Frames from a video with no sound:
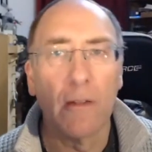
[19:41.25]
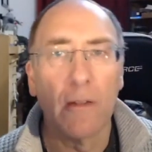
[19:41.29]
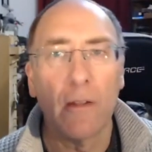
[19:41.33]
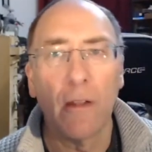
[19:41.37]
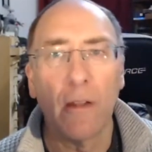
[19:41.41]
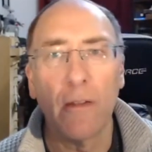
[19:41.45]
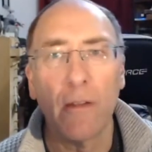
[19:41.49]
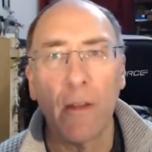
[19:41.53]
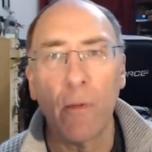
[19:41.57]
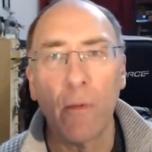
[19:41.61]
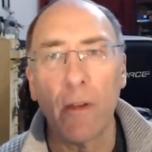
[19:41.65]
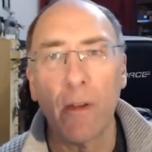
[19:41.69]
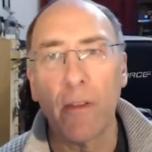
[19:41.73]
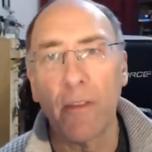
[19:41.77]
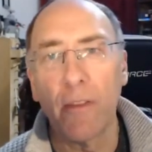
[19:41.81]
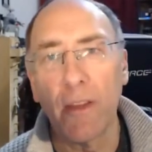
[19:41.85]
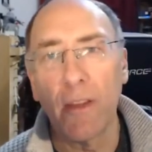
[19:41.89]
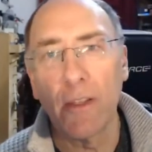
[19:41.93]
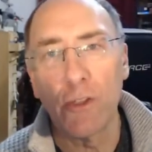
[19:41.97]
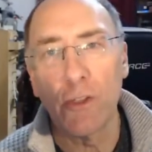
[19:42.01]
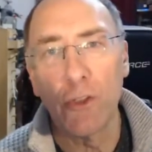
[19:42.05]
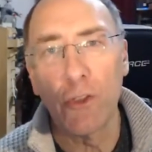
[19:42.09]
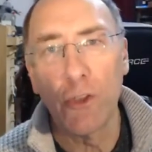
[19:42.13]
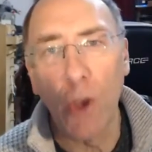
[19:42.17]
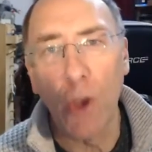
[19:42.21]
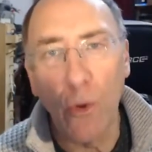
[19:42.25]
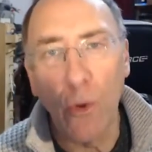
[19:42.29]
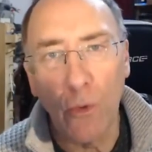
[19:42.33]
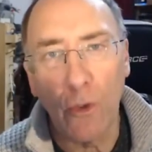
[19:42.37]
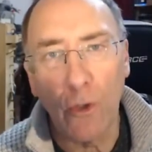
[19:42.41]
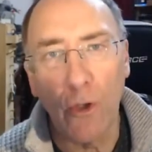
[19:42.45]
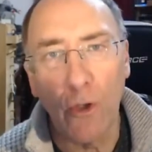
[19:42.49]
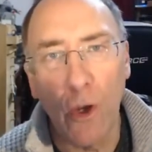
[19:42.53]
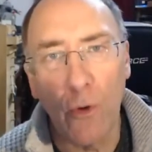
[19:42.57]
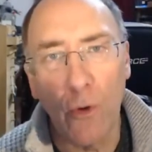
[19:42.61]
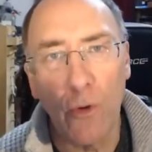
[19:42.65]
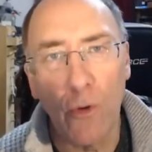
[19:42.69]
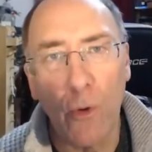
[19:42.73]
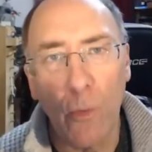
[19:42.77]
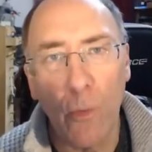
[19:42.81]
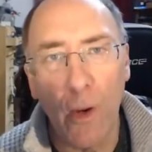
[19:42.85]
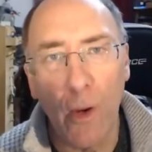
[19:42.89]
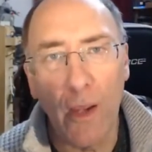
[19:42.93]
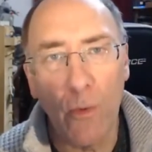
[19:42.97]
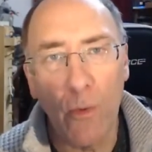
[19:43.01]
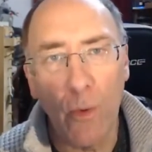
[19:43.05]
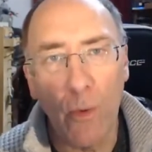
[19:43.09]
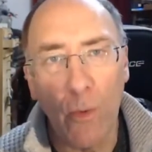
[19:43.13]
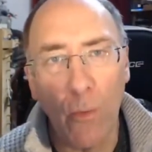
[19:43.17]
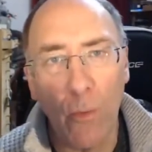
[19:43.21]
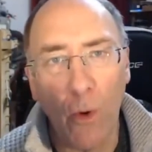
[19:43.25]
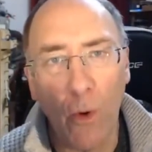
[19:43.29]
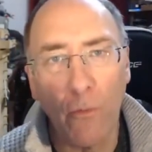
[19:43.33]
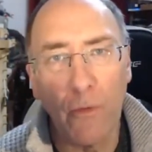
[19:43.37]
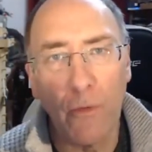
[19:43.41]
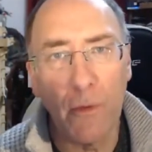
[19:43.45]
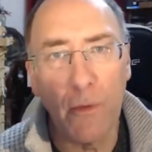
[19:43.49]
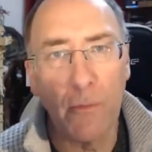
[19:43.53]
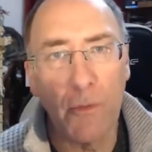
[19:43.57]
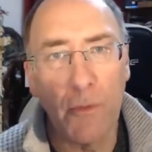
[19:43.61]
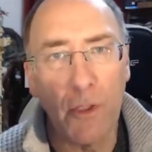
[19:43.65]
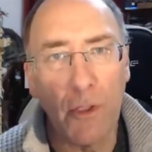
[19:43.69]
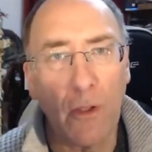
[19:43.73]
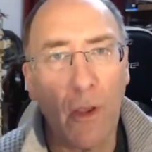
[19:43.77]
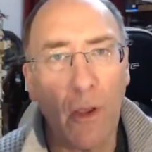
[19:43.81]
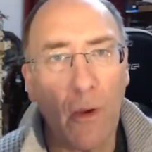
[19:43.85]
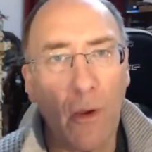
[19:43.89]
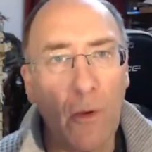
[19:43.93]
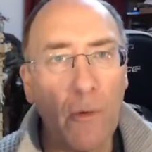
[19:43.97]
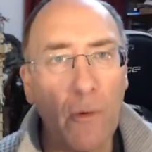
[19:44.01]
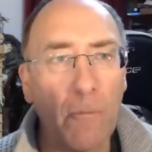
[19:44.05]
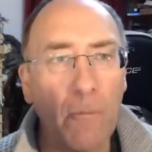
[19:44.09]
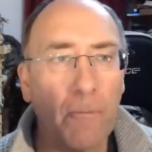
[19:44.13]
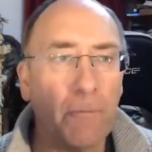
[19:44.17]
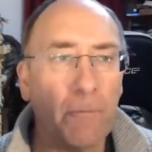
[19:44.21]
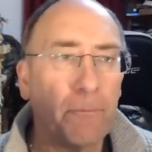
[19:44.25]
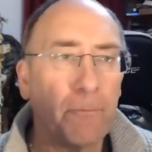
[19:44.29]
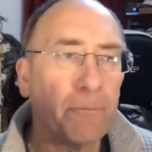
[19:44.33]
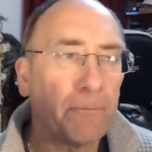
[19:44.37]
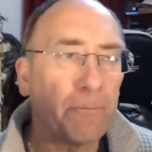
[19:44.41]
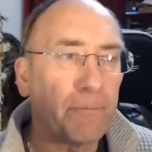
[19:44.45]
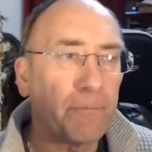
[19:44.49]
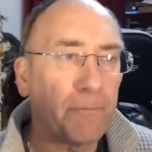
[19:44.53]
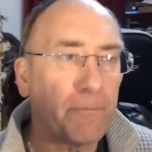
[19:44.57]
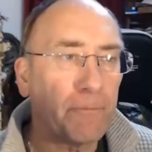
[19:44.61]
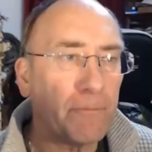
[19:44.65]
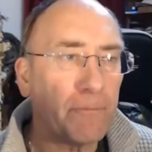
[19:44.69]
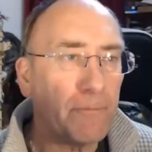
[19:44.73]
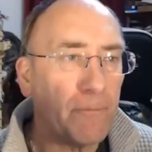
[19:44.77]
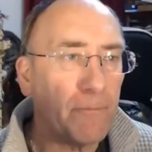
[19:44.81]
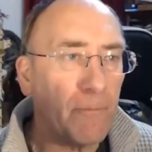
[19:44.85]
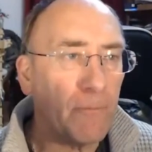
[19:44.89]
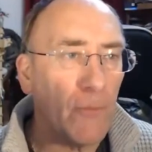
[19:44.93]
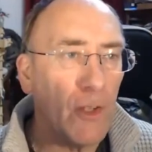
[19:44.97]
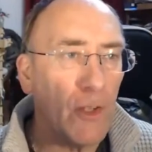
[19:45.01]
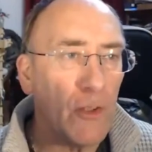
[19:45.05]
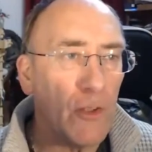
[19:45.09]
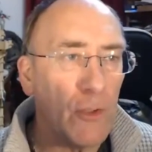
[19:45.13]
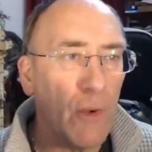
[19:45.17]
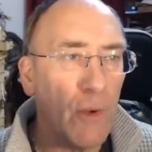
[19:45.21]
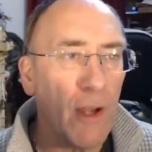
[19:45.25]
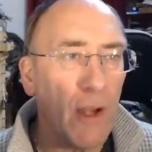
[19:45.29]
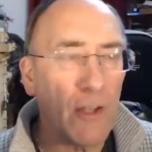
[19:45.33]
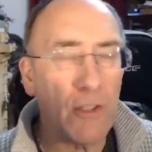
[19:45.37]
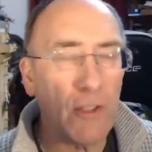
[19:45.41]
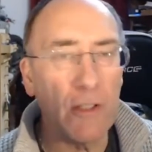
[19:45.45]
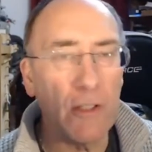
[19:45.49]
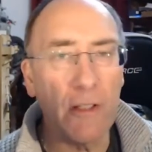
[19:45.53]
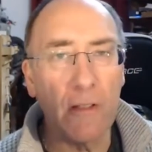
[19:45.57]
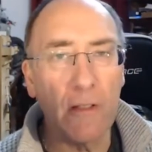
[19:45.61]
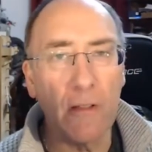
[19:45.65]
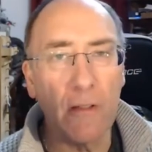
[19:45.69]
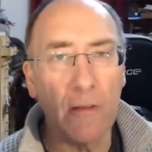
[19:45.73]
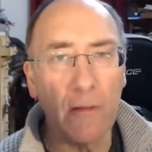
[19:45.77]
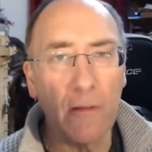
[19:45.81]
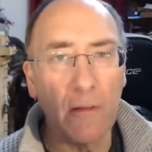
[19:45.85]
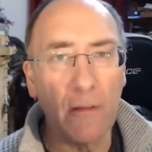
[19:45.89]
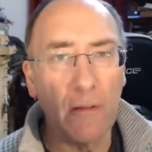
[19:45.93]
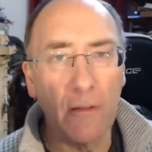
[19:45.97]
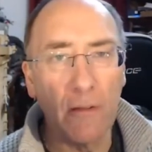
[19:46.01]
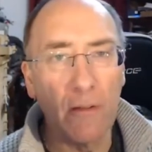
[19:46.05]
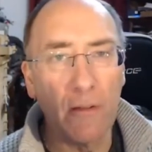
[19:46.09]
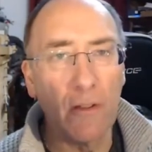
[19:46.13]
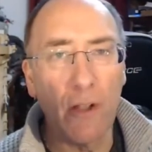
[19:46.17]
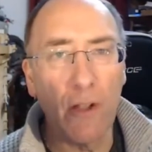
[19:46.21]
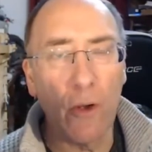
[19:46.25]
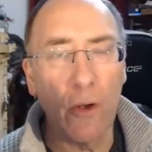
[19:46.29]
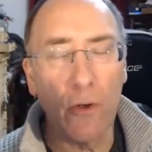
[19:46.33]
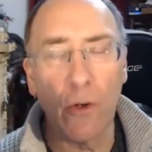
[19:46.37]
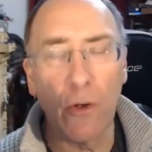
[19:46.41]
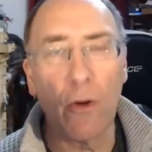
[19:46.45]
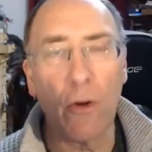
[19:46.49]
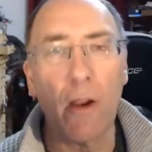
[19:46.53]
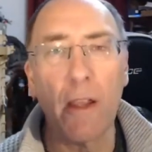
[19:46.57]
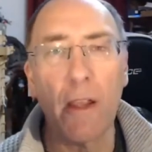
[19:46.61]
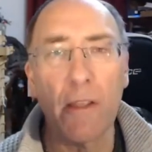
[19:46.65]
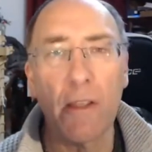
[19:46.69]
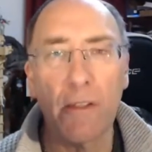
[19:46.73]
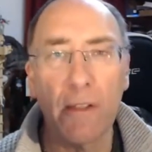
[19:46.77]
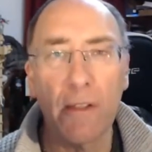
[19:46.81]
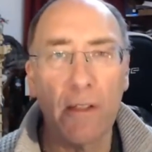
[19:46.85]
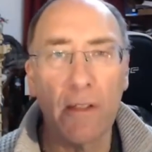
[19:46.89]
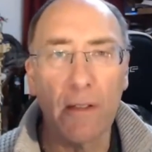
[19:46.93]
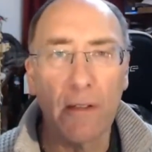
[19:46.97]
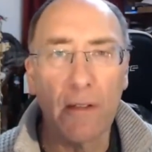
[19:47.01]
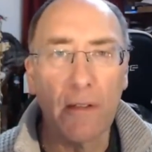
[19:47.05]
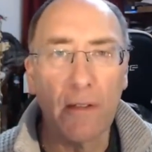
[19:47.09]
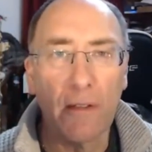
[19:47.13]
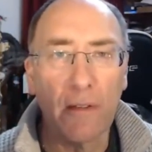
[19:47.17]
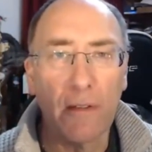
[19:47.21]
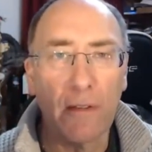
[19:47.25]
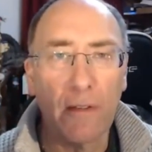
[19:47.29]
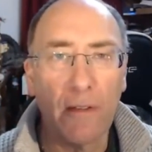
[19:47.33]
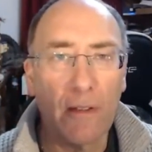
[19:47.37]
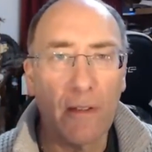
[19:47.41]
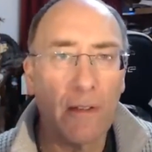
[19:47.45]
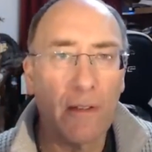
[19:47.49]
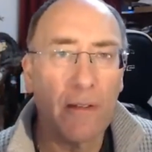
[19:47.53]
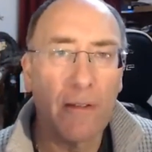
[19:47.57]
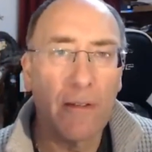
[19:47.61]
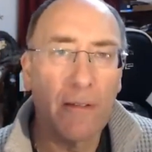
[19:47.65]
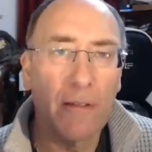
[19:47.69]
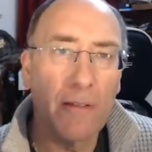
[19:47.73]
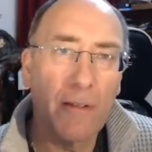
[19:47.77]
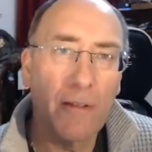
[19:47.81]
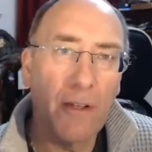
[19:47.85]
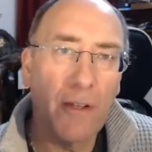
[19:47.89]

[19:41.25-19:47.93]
And then when things don't go the way we want them to go, to actually go crazy and